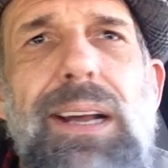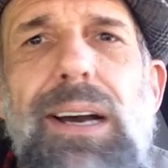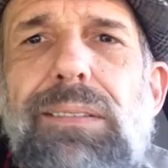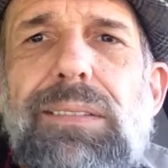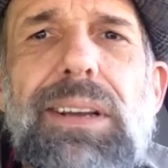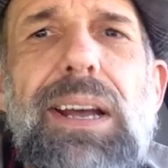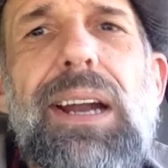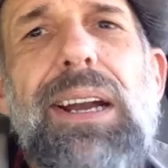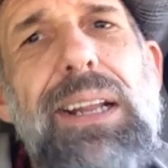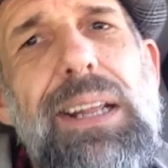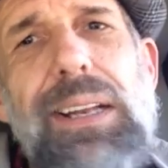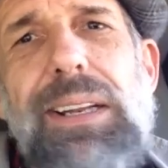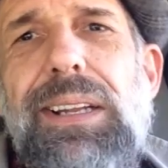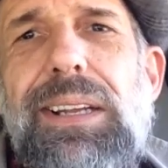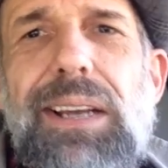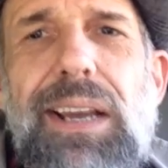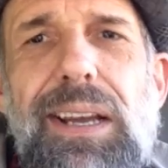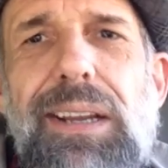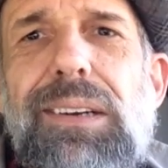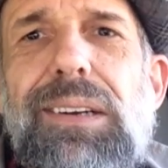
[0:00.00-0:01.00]
DOM, you got
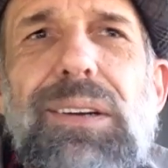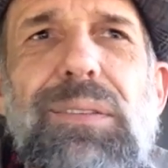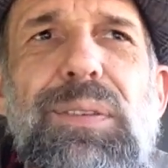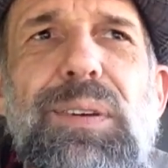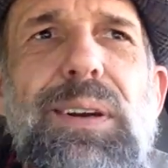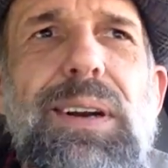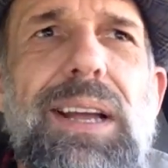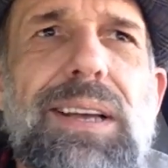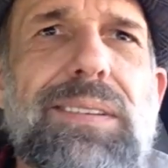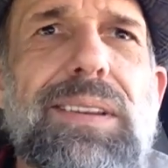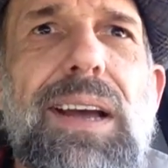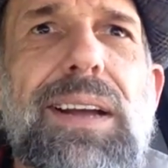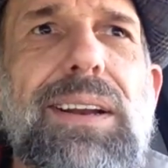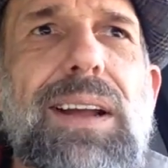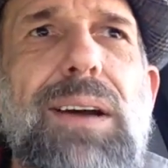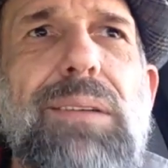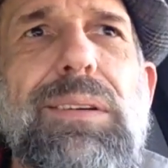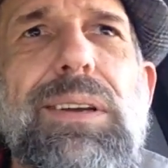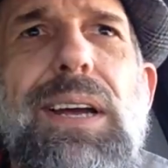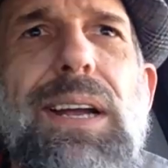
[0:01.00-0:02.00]
NE8, and if you're an SI
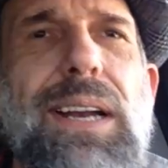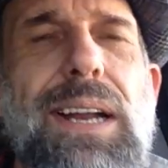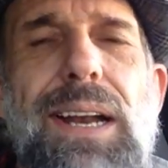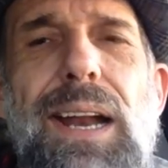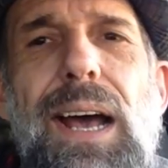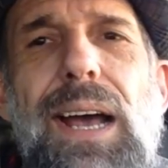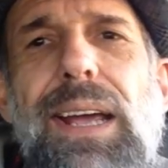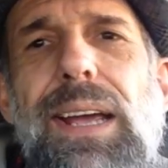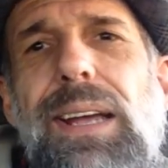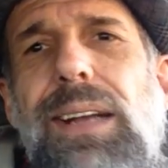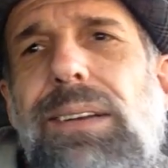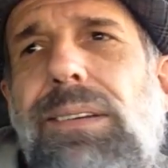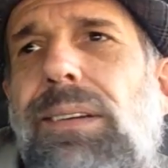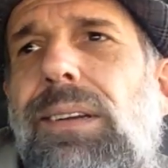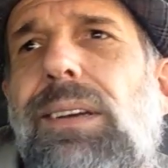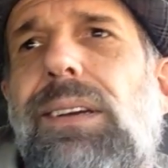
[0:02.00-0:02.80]
DOM, you got NI8.